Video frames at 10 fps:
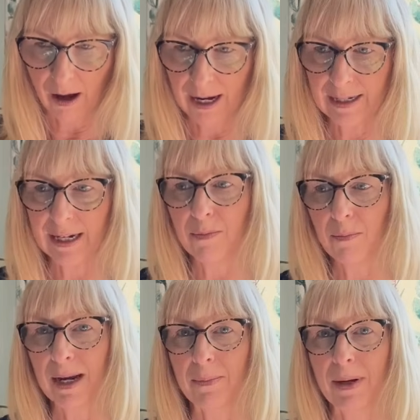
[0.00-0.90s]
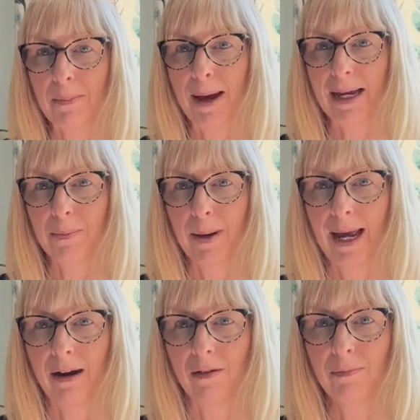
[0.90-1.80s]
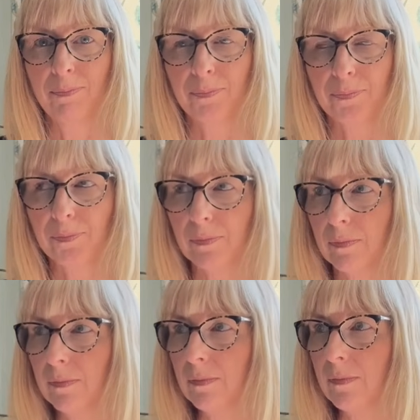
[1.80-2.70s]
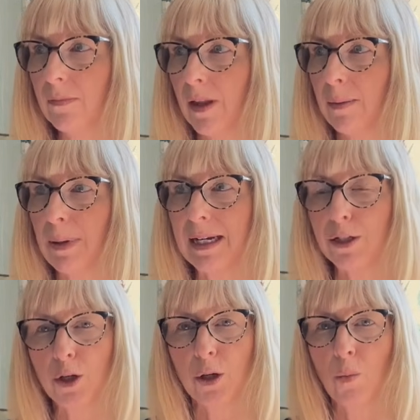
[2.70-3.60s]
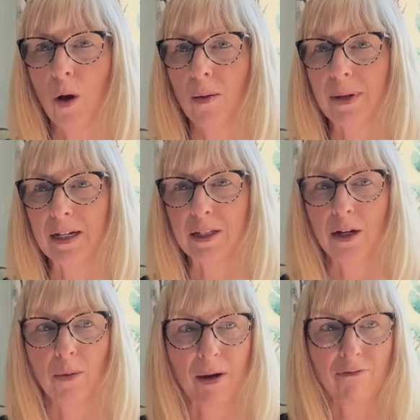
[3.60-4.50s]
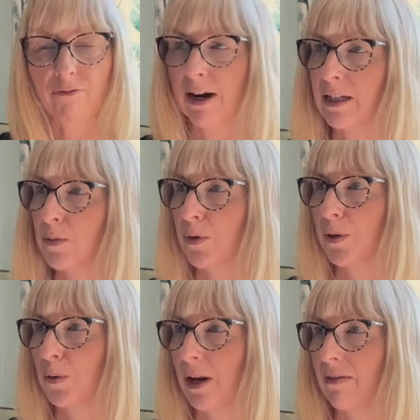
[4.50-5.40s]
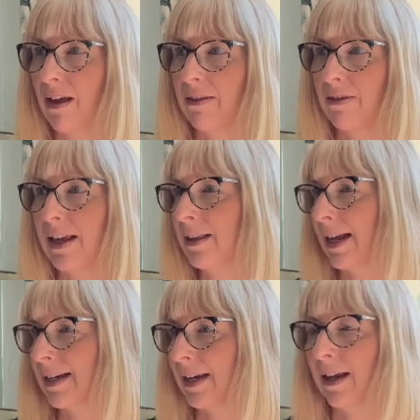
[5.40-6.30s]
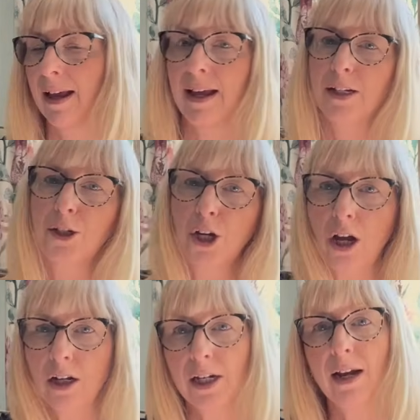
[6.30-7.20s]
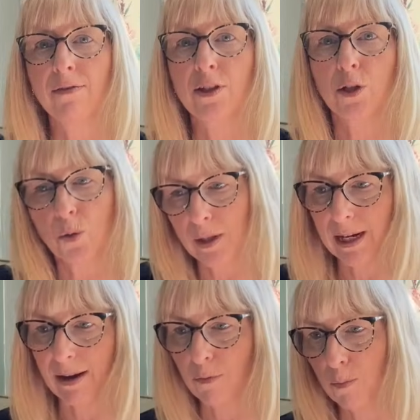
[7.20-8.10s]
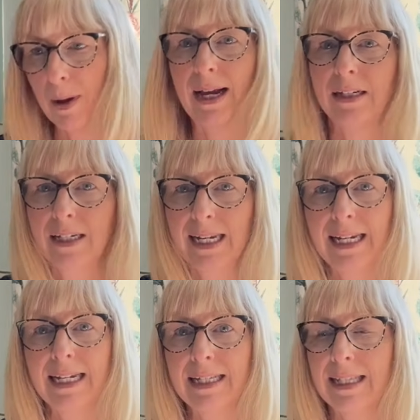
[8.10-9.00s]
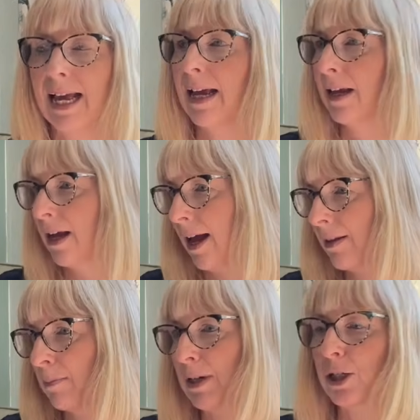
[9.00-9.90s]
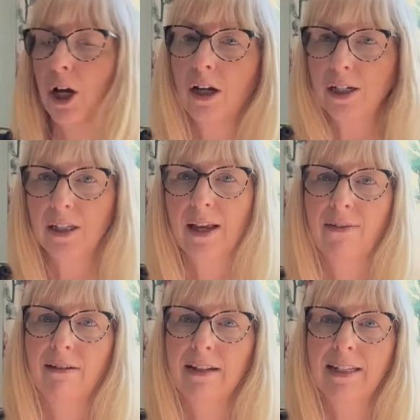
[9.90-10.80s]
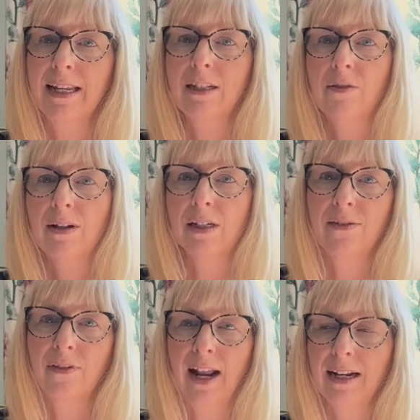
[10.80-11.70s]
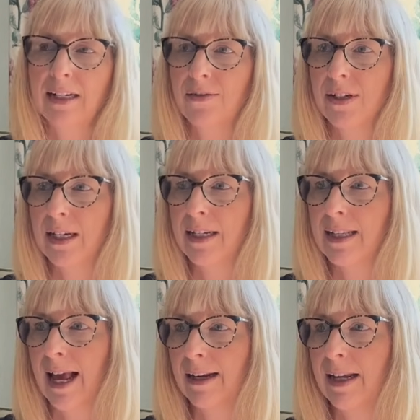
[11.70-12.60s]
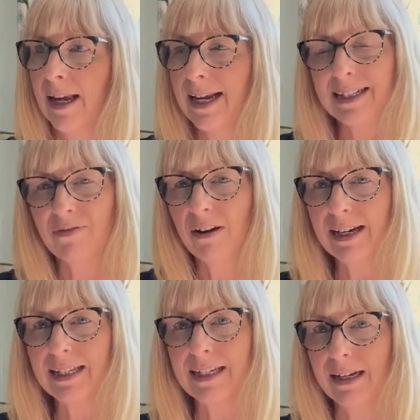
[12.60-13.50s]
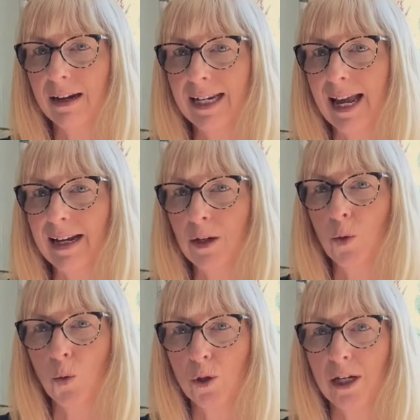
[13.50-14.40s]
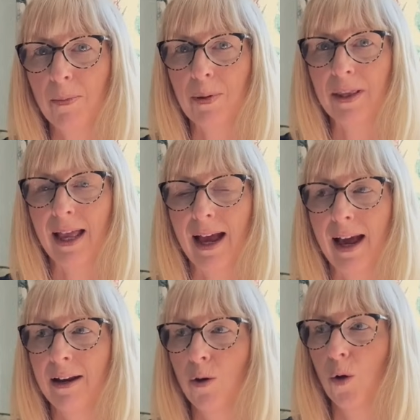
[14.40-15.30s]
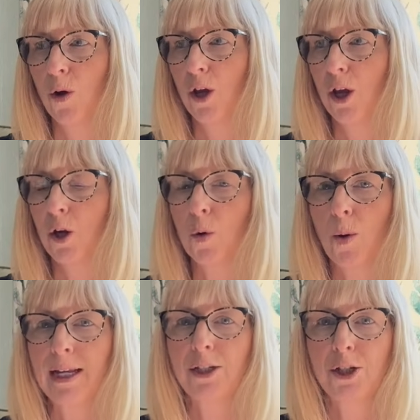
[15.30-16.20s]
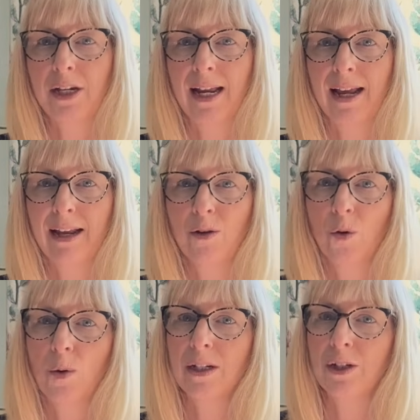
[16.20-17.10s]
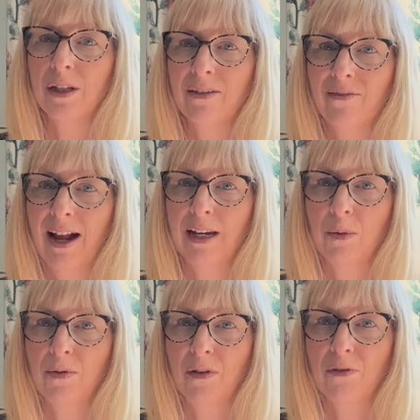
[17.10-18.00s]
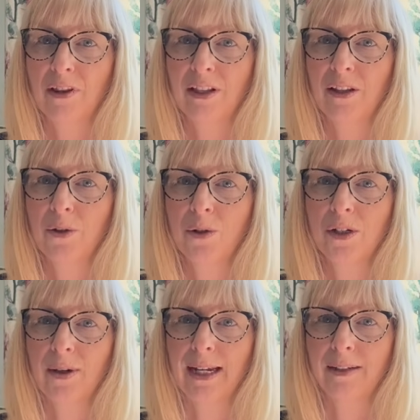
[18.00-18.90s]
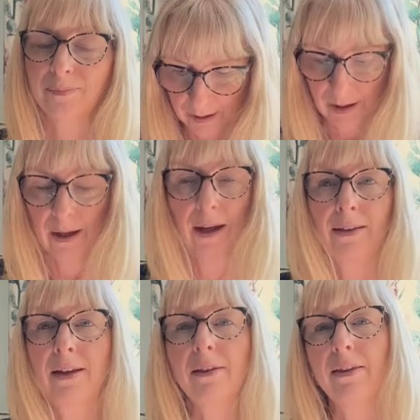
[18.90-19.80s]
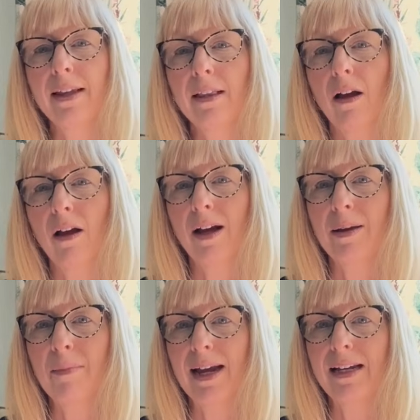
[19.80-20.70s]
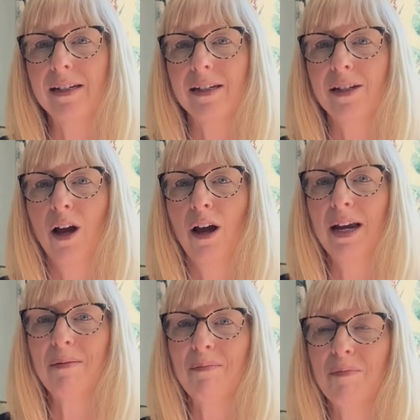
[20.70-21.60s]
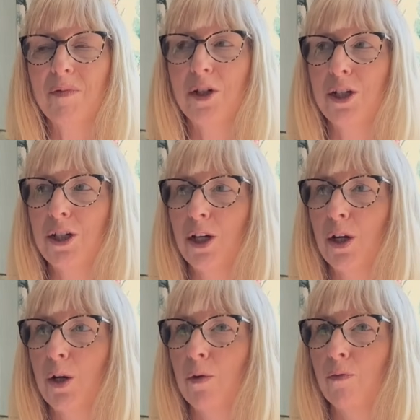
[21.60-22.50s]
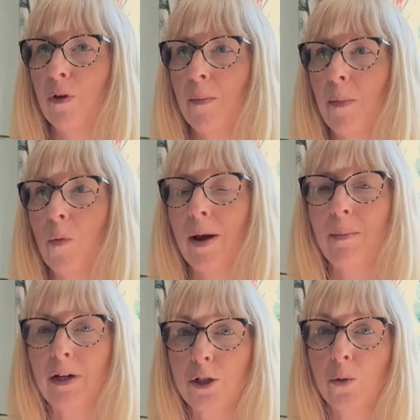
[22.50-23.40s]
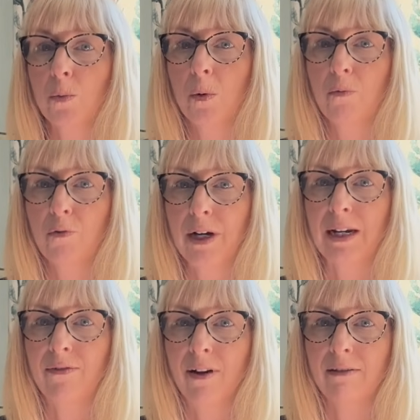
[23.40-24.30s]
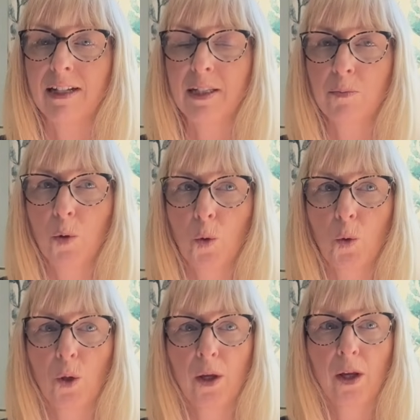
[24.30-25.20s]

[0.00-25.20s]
it didn't make me a bad parent, but it took a while because, you know, my friends were in all of that thing. They'd charge out of school, they'd have all packed teas there, and they'd be charging their various kids around to different activities. And it's very easy to kind of get caught up in that and not question it and not question the value of everything that you're doing. And the other thing that I made time to do from when my children were really very small